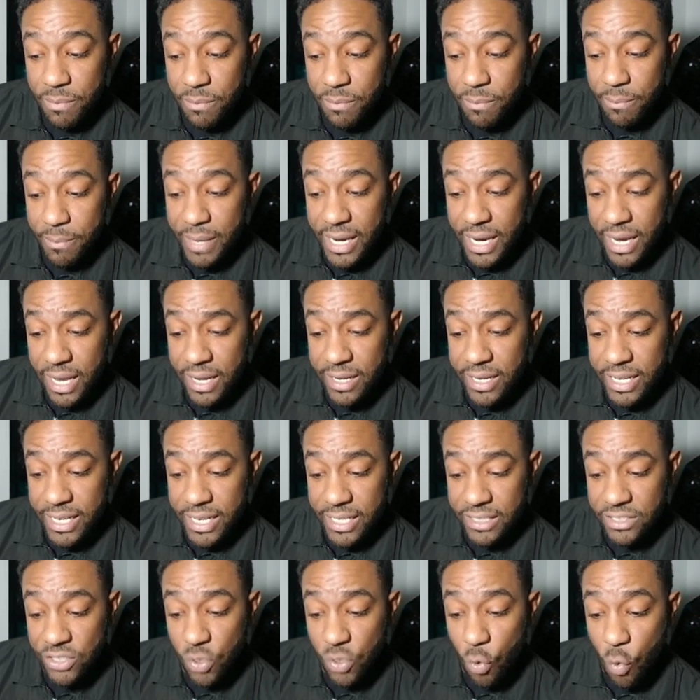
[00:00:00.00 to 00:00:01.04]
men
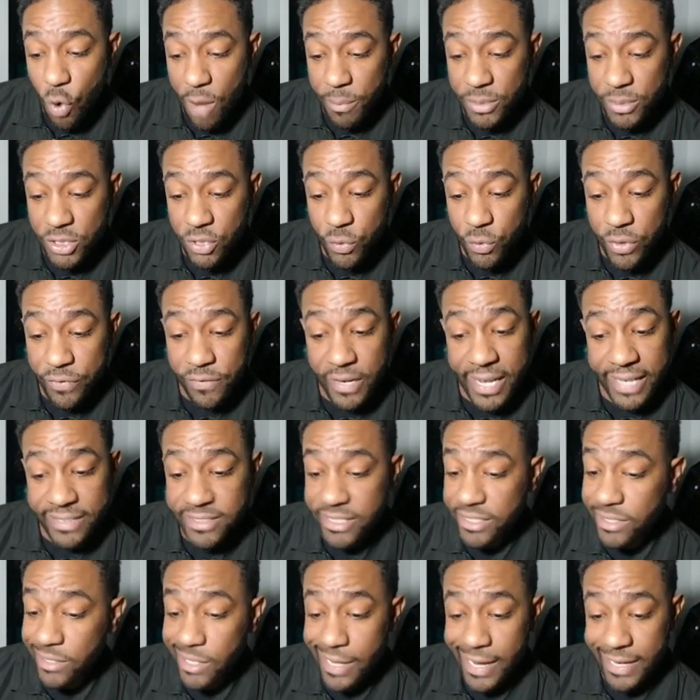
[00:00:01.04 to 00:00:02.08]
needs the woman to reflect
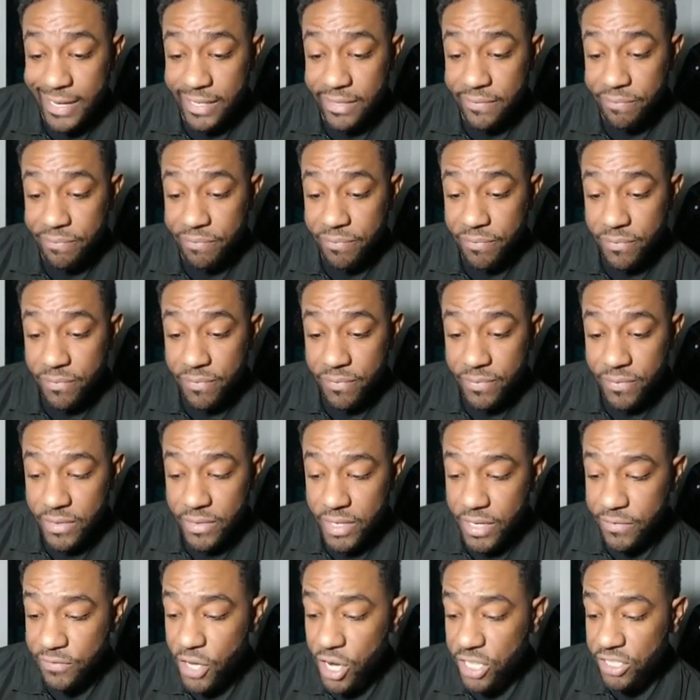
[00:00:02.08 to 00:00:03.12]
his life.
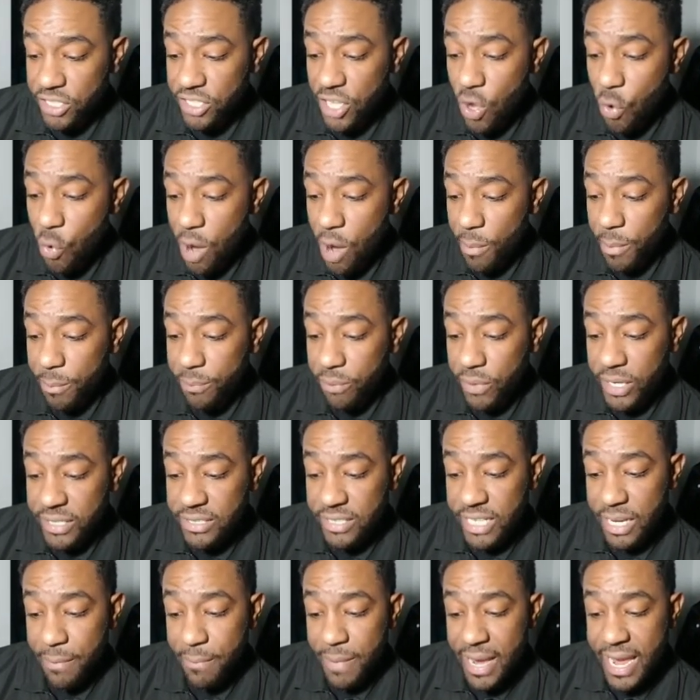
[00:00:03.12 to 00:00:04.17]
If there is no woman
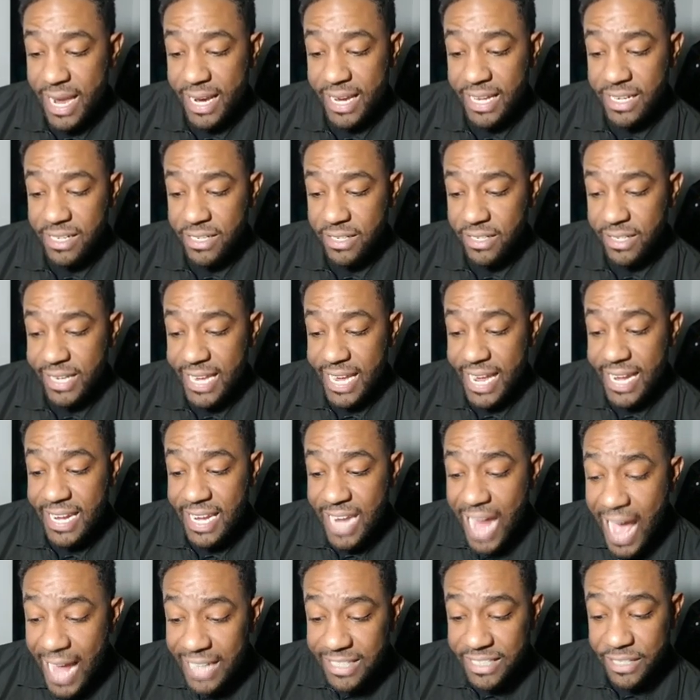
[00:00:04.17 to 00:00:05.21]
present, a man can
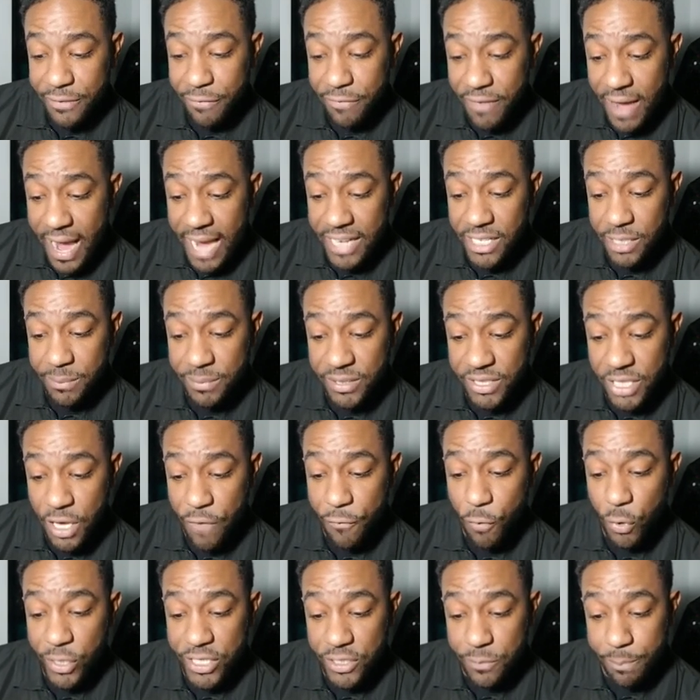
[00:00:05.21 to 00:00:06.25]
cannot define
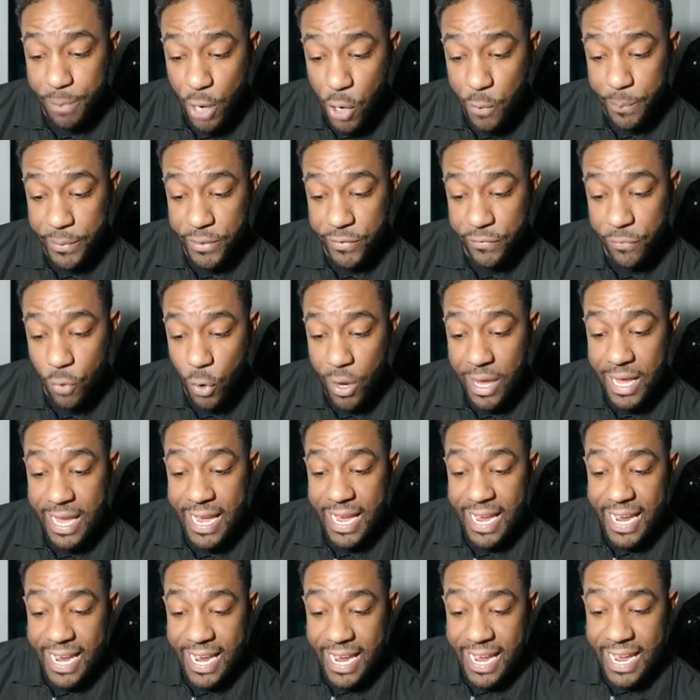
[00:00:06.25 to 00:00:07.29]
himself or his purpose. For
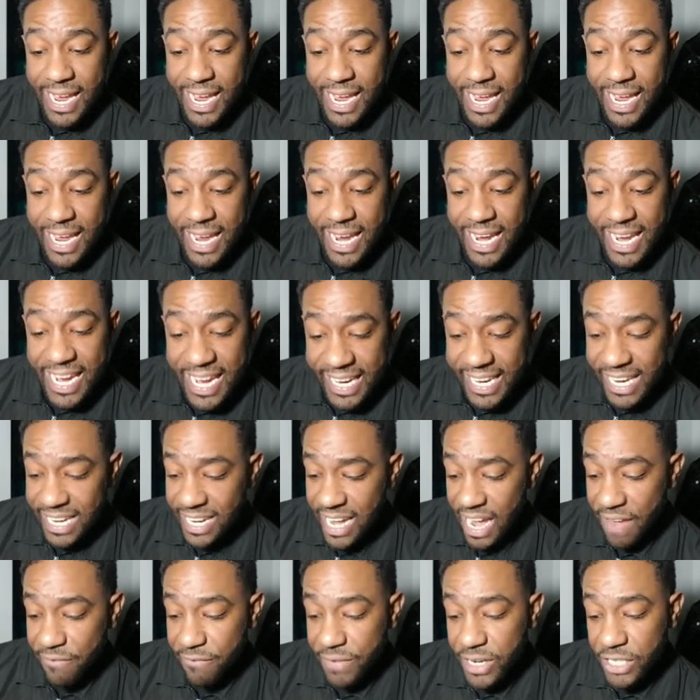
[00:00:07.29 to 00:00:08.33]
he
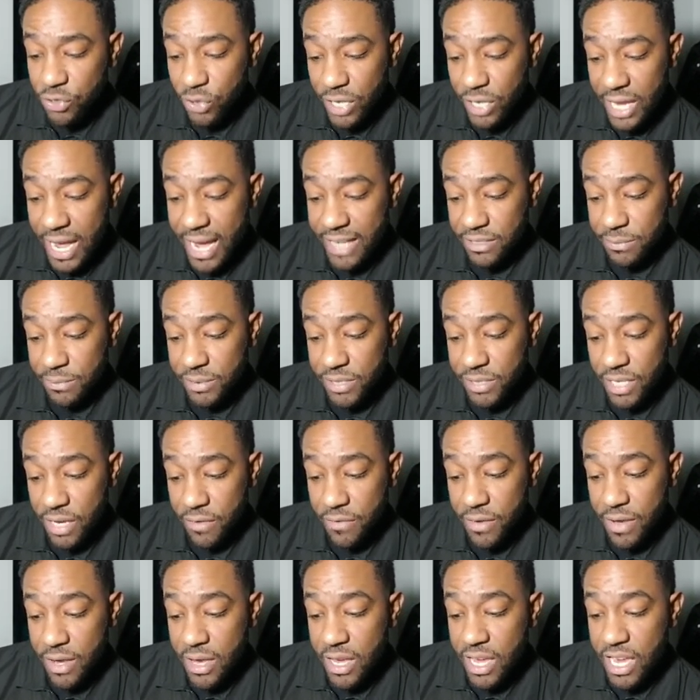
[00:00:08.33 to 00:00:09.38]
cannot visualize himself.
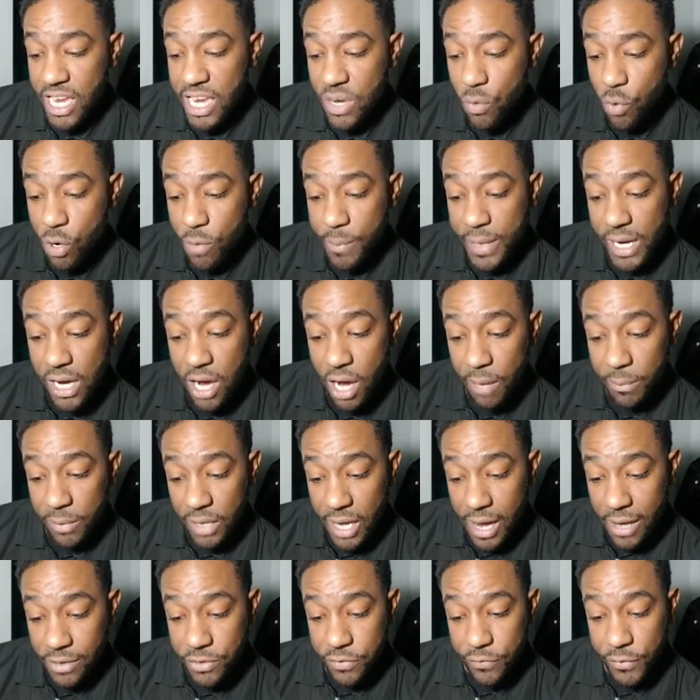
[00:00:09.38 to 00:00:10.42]
He will become
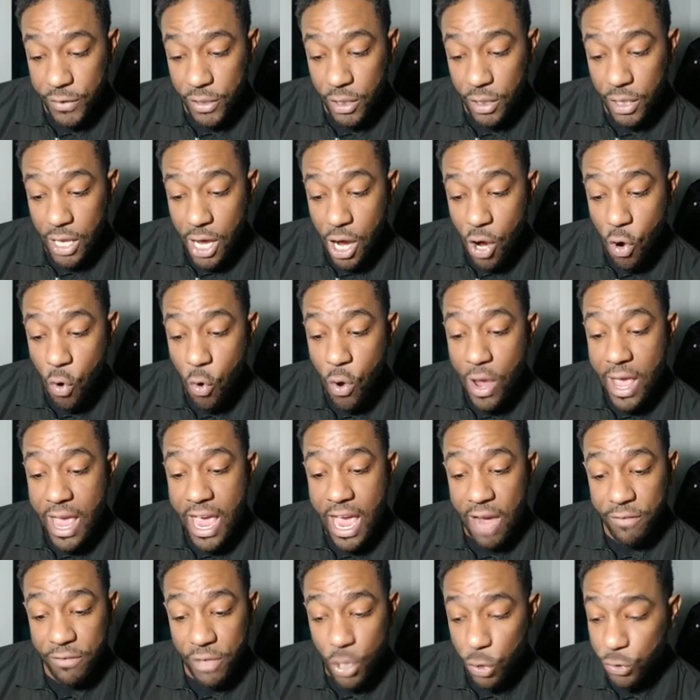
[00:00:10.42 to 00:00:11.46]
lost, feel alone,
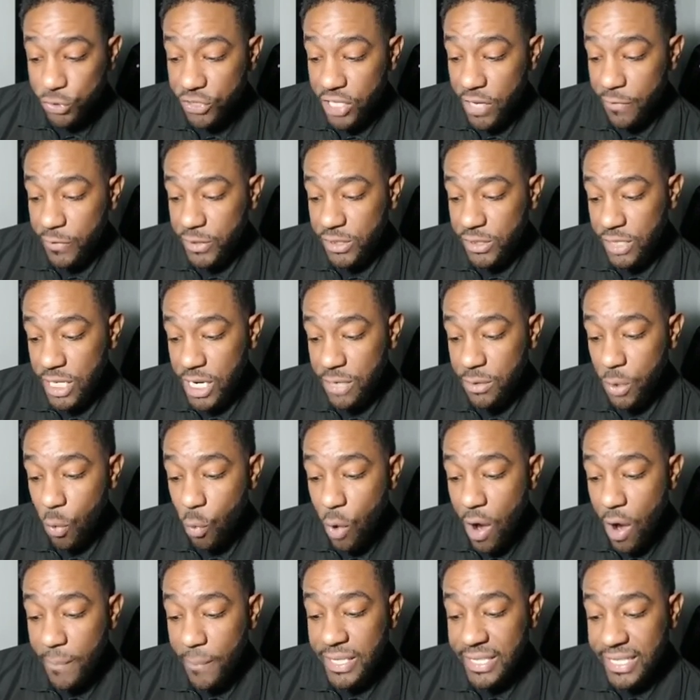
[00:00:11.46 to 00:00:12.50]
have low self-esteem. The
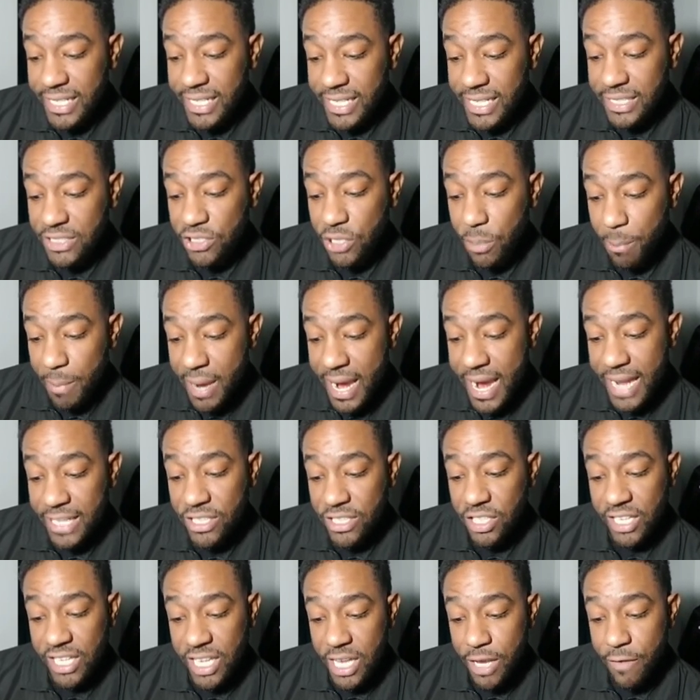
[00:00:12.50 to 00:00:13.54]
woman needs the man
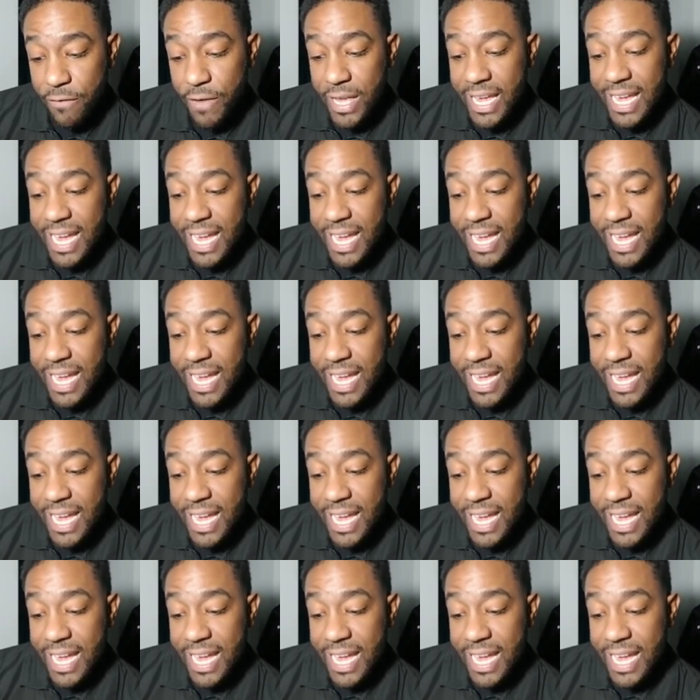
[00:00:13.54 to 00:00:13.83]
to give